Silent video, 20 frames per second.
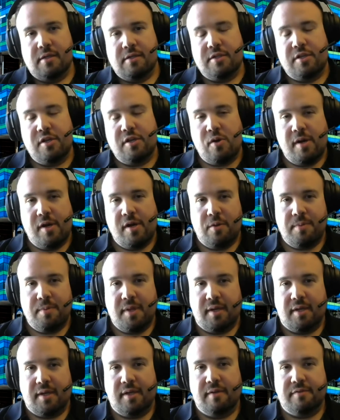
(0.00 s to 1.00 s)
So I hope
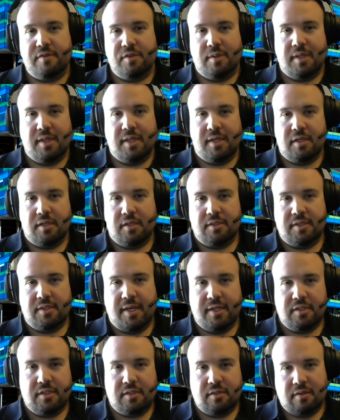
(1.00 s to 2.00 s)
that gives you a little
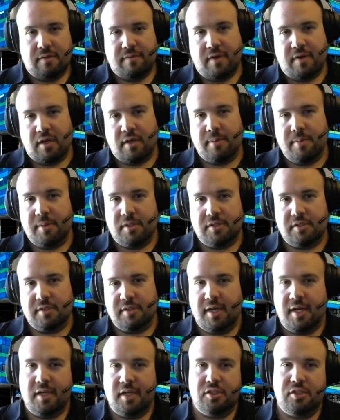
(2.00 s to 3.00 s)
taster of
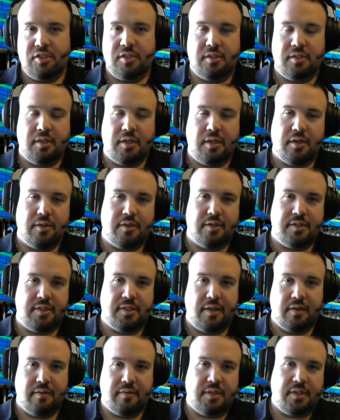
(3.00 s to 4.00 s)
occupational hygiene and health and
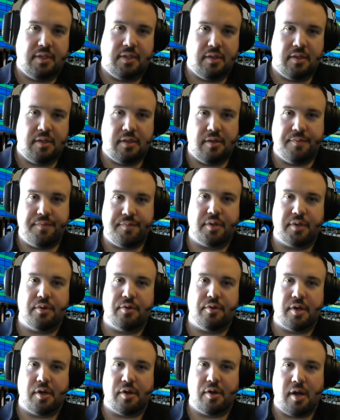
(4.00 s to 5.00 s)
safety and the different
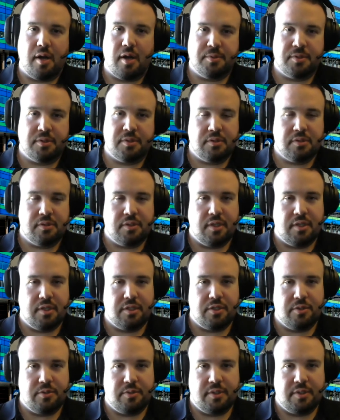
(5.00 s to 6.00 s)
career options
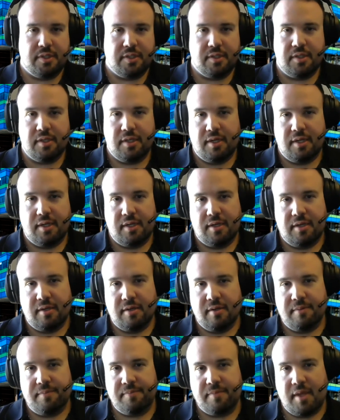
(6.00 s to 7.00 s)
that you can
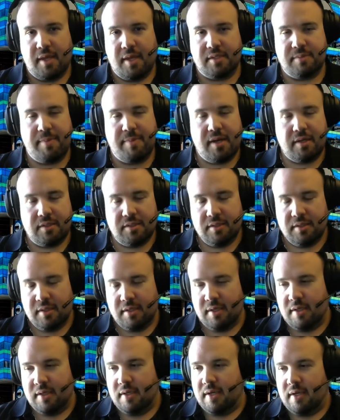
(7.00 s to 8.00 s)
uh, expect.
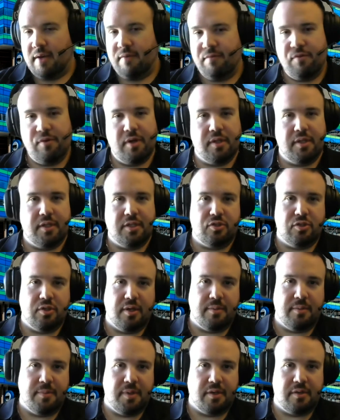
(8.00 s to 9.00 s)
I've really
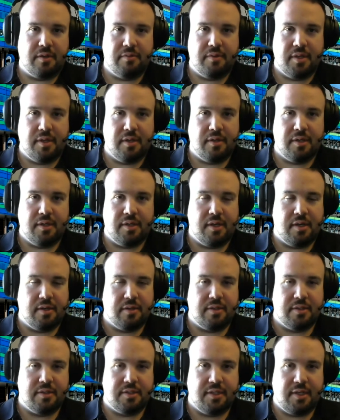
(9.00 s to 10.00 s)
enjoyed my career in
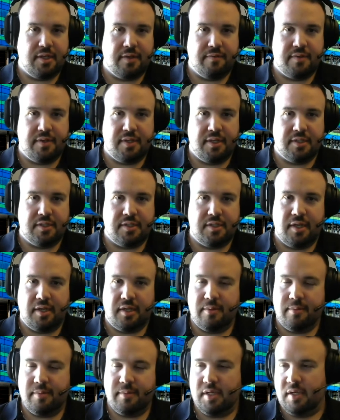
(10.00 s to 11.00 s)
health and safety. It's
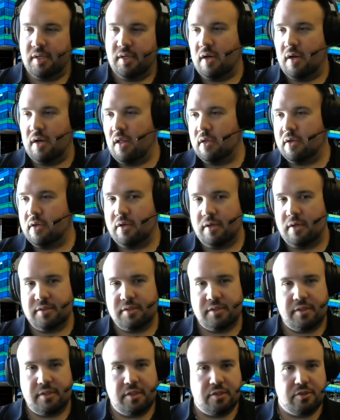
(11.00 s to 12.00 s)
taken me all across
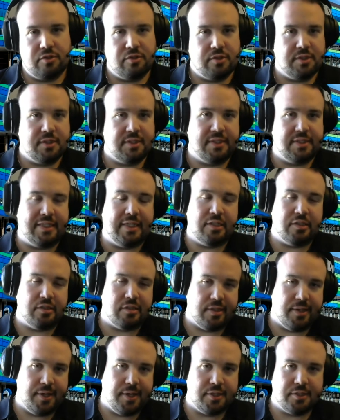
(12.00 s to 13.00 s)
the country,
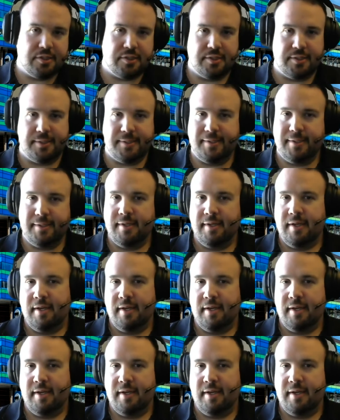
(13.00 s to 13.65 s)
internationally.